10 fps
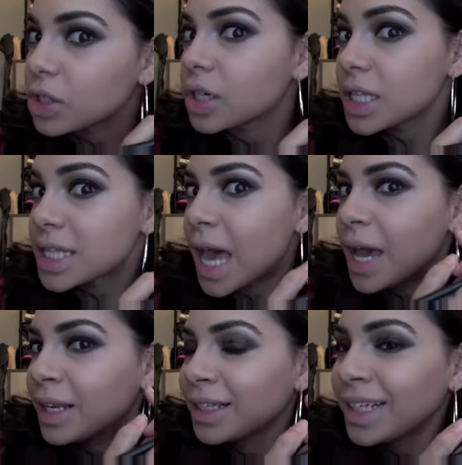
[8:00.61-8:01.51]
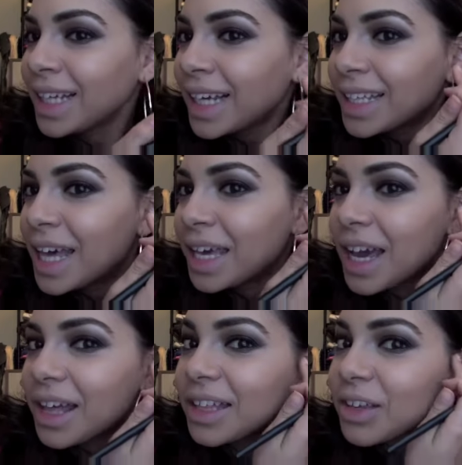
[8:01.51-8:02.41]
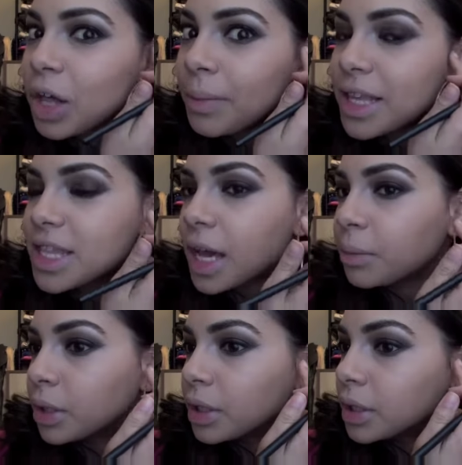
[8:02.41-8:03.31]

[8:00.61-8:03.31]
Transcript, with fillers: your side, like I like to call it my sideburn.